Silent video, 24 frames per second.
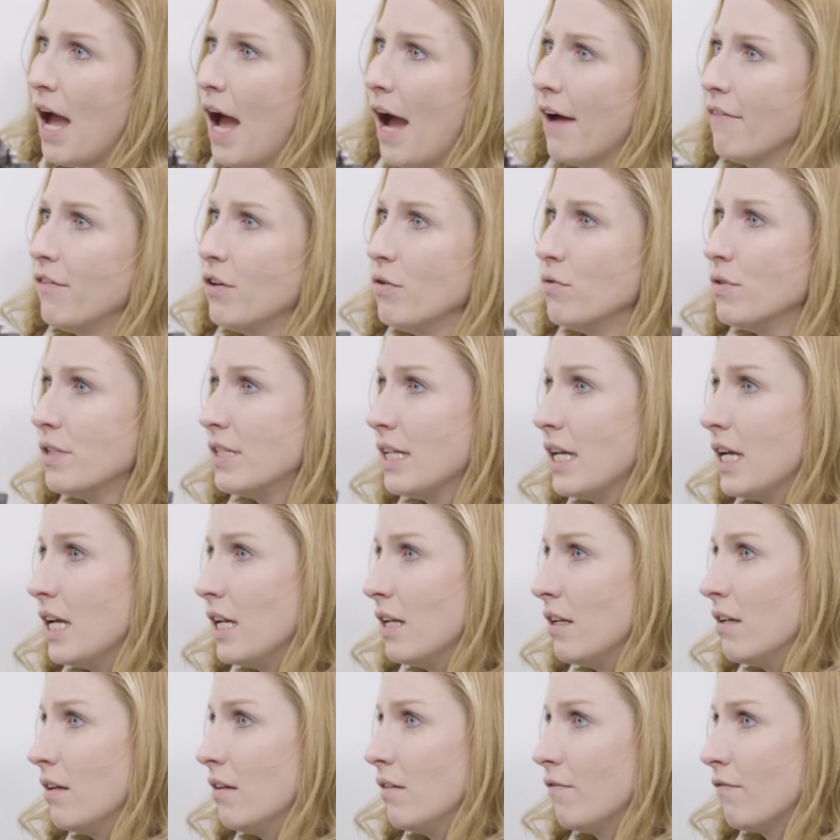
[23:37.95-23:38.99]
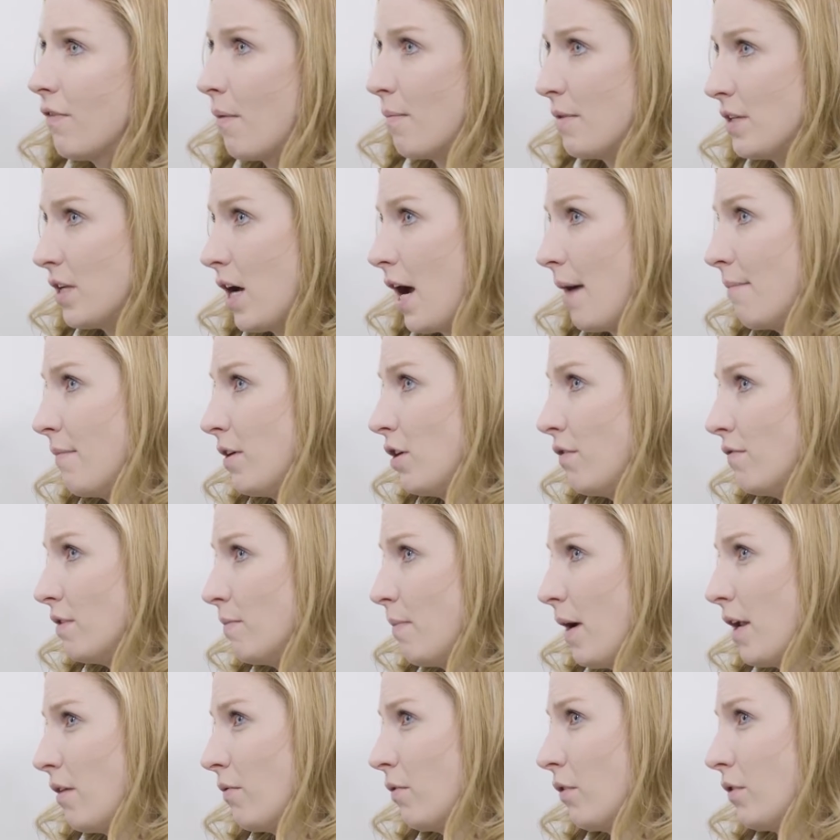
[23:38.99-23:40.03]
Have you seen from the time that you've
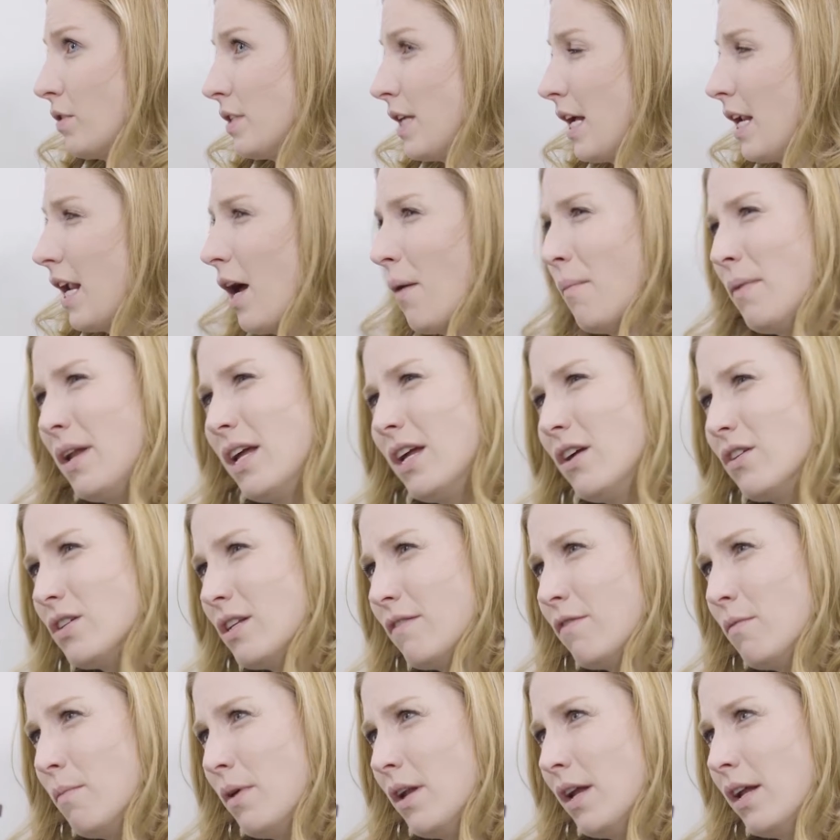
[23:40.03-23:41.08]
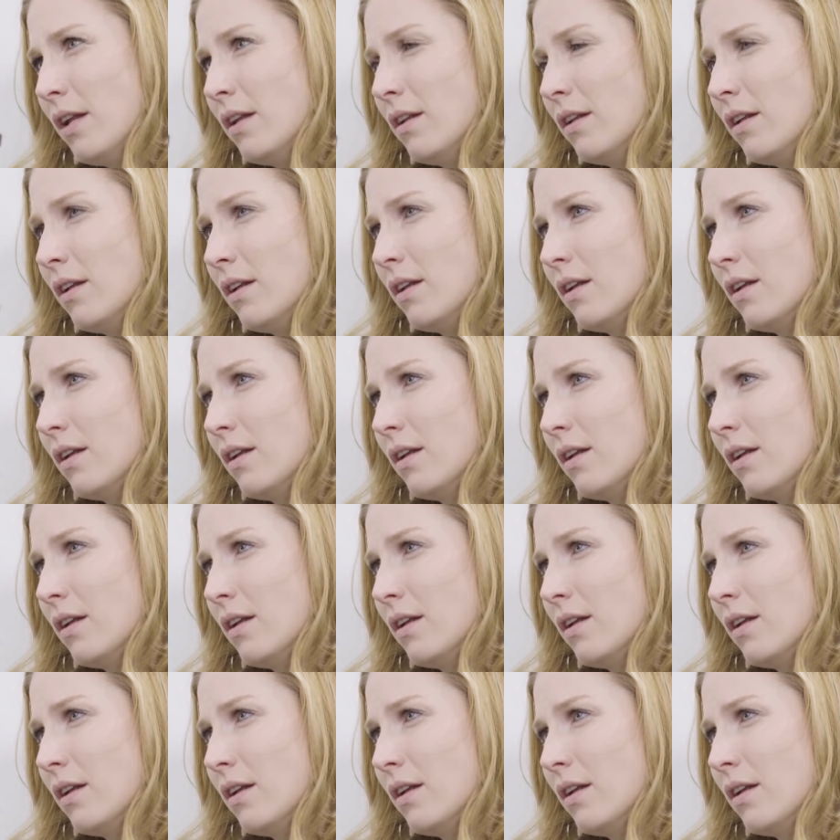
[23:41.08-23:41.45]
spent in real estate, and how many years have you been in?